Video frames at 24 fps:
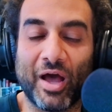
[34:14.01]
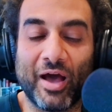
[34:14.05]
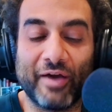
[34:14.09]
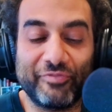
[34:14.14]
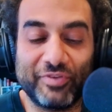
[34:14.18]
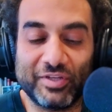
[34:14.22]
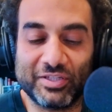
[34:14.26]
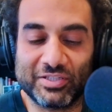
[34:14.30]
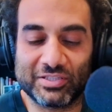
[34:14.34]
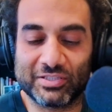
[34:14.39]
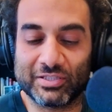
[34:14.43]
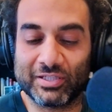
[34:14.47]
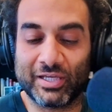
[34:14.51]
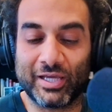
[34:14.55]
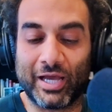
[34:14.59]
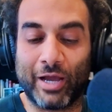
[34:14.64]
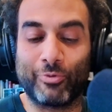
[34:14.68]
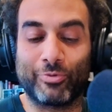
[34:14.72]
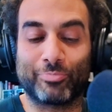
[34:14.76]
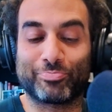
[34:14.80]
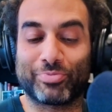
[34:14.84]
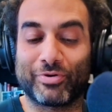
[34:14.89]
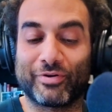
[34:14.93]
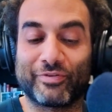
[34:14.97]
obviously I
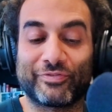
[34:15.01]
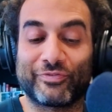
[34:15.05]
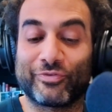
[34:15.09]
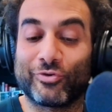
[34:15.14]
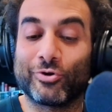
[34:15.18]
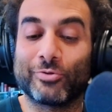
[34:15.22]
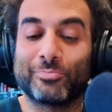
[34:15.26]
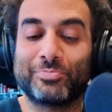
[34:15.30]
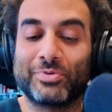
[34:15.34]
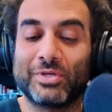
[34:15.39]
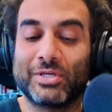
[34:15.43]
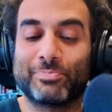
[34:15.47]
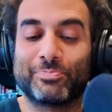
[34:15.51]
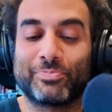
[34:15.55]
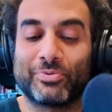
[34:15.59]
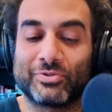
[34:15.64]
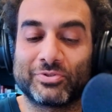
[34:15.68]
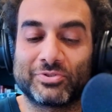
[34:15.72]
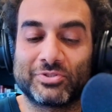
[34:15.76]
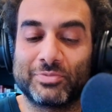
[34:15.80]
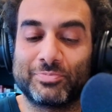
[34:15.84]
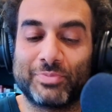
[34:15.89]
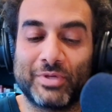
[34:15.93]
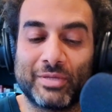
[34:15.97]
would prefer
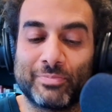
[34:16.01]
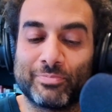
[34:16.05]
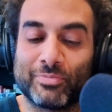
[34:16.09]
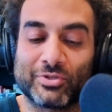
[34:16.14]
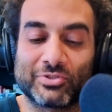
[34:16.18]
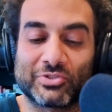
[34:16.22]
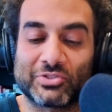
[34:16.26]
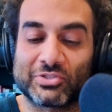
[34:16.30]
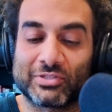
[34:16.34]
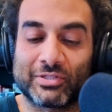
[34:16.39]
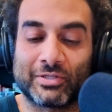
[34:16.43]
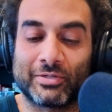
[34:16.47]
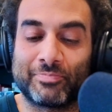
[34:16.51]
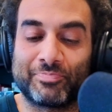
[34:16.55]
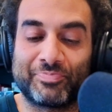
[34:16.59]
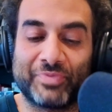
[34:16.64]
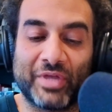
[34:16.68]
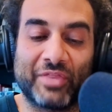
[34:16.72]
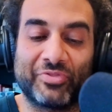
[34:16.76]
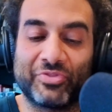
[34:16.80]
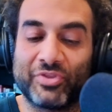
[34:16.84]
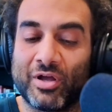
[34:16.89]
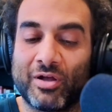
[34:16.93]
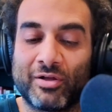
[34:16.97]
people to be Muslim
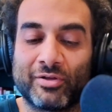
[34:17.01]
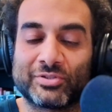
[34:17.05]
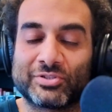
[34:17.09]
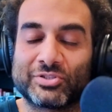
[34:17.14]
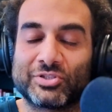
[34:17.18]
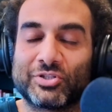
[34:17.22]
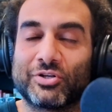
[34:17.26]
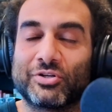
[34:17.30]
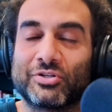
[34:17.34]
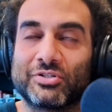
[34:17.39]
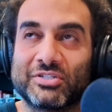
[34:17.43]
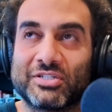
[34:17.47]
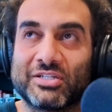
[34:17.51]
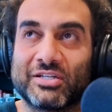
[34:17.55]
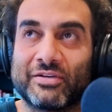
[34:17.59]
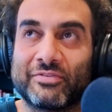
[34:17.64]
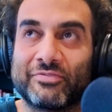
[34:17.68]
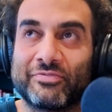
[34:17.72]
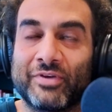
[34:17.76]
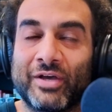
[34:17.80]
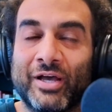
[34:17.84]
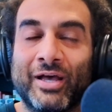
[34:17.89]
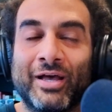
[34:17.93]
than the alternative,